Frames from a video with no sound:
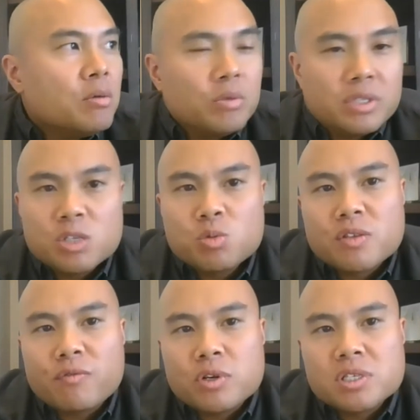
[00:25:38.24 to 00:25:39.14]
this was
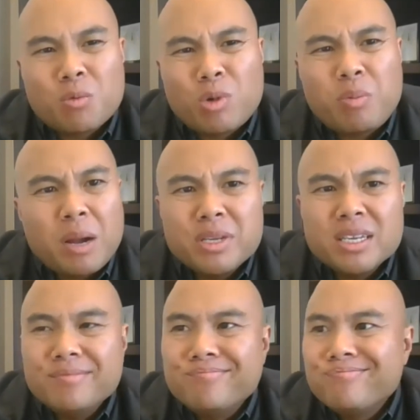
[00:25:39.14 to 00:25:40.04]
the first time. We're probably
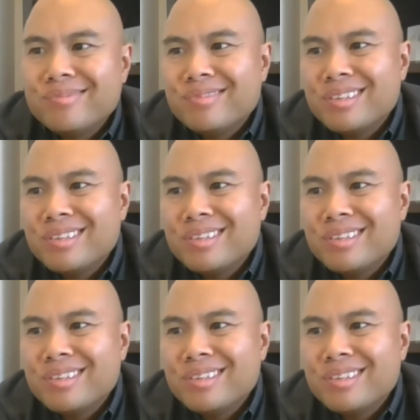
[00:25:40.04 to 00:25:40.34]
in